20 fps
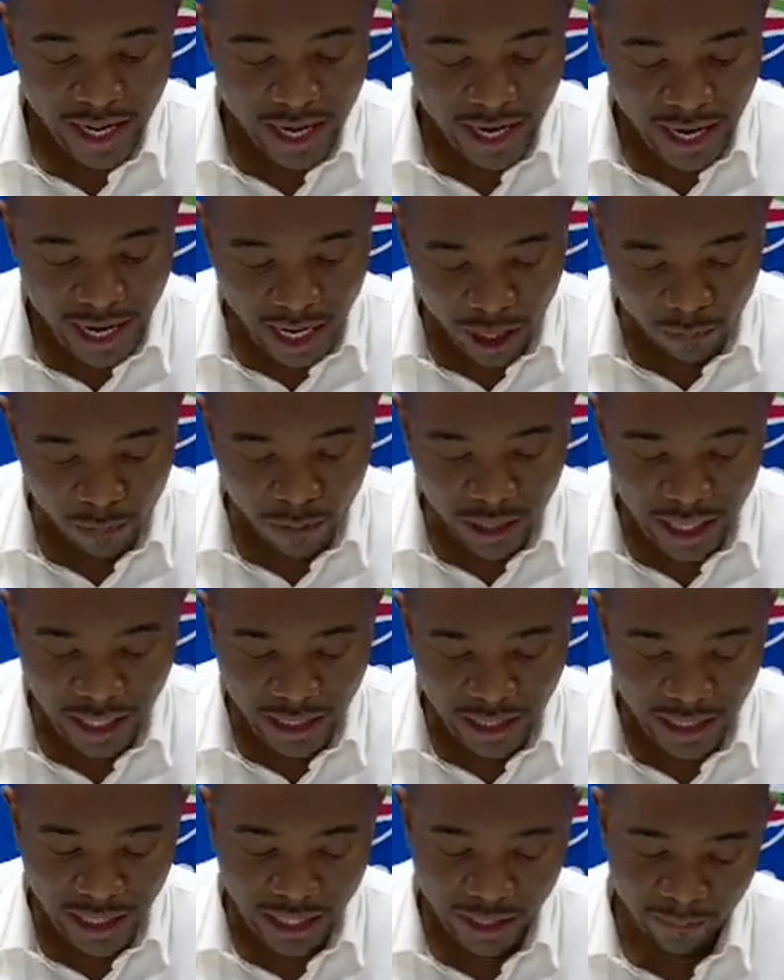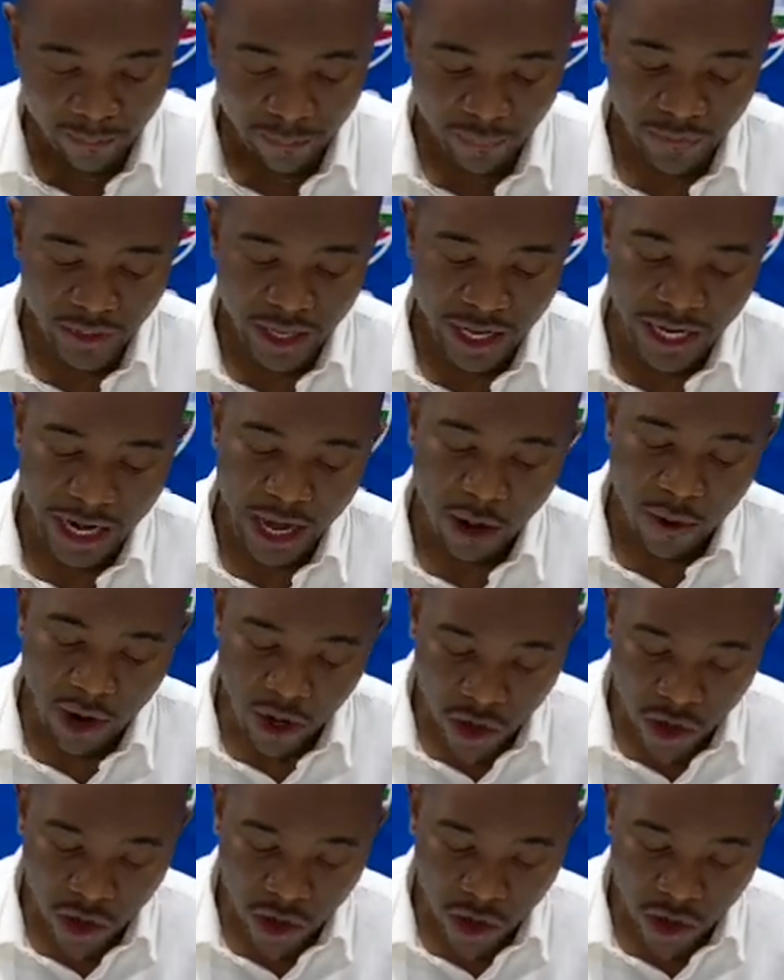culminating in our